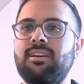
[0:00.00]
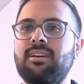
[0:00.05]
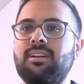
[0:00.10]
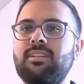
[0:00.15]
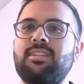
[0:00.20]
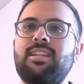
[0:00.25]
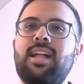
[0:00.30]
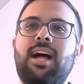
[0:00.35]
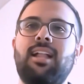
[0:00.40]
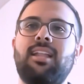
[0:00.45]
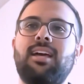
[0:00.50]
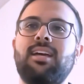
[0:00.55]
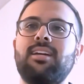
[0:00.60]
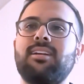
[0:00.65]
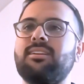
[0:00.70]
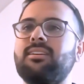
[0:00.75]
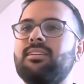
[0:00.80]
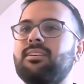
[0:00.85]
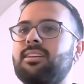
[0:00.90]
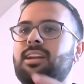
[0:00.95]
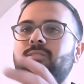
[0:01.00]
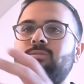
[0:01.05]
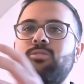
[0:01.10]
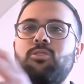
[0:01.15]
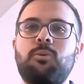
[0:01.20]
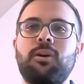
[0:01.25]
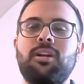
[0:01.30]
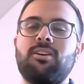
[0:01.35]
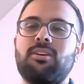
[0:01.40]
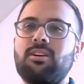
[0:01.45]
It's not like,
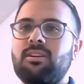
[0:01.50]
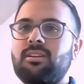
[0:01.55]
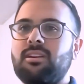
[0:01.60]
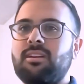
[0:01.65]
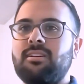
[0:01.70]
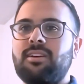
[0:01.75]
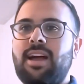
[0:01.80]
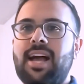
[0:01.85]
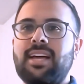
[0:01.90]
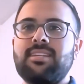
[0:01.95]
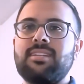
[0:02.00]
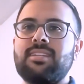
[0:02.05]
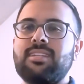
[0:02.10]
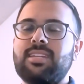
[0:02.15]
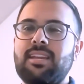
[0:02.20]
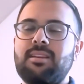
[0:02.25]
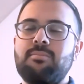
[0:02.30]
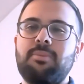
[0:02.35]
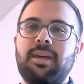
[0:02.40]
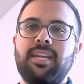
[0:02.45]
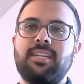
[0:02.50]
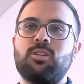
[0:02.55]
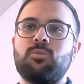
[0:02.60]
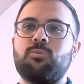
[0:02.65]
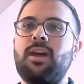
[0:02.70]
Twitter has its database,